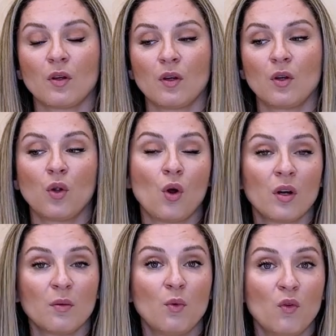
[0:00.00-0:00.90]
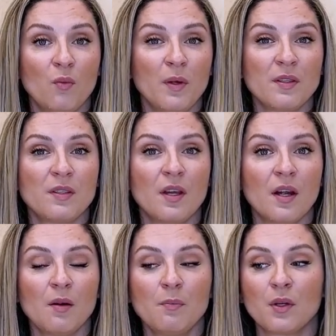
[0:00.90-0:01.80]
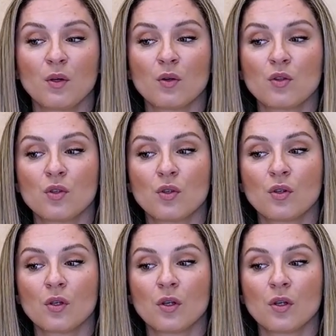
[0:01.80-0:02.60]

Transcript: longer movements there, because